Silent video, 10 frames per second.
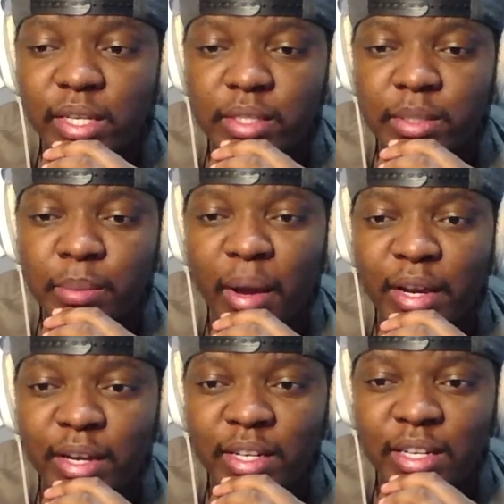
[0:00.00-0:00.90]

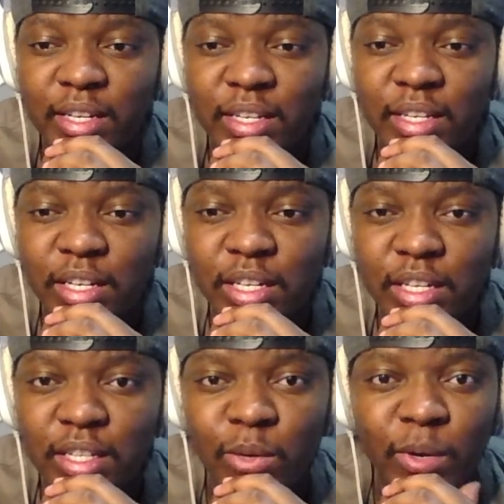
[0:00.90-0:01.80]
inspired.
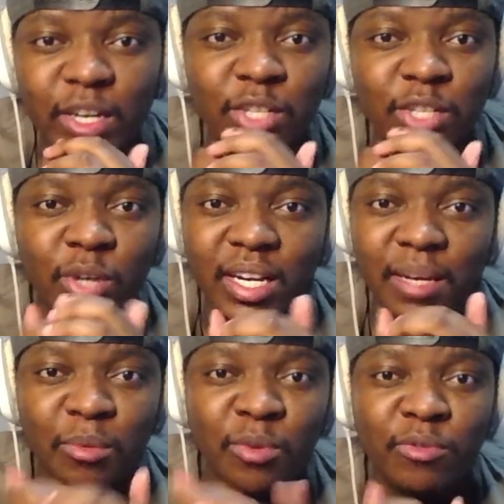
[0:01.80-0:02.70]
The way the trailer
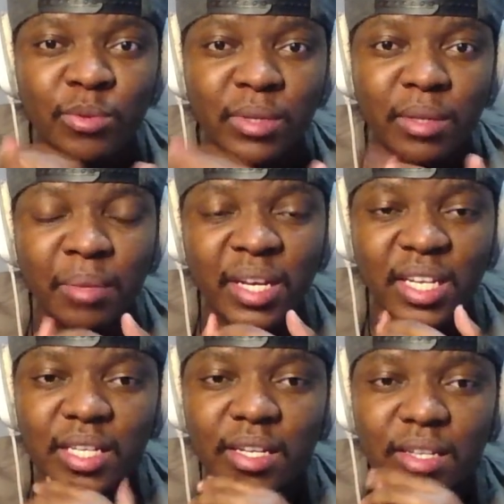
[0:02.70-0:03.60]
moved with the
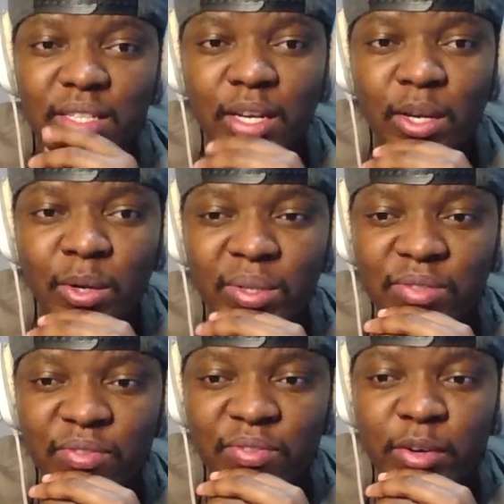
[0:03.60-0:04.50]
beat was
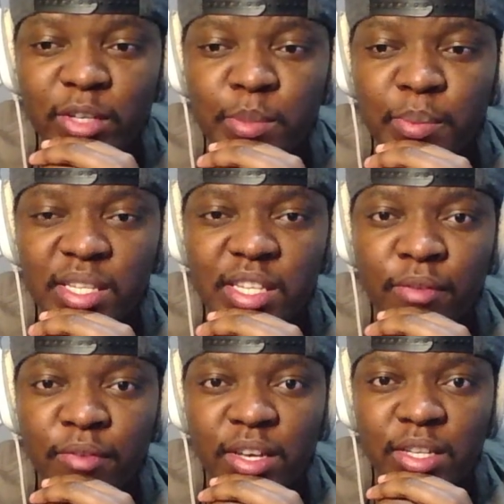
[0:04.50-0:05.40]
very
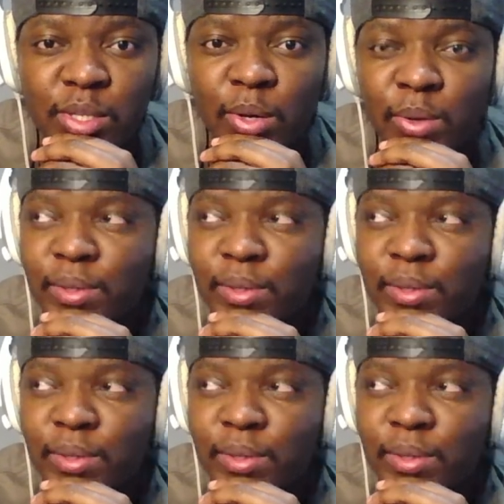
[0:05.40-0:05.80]
specific, so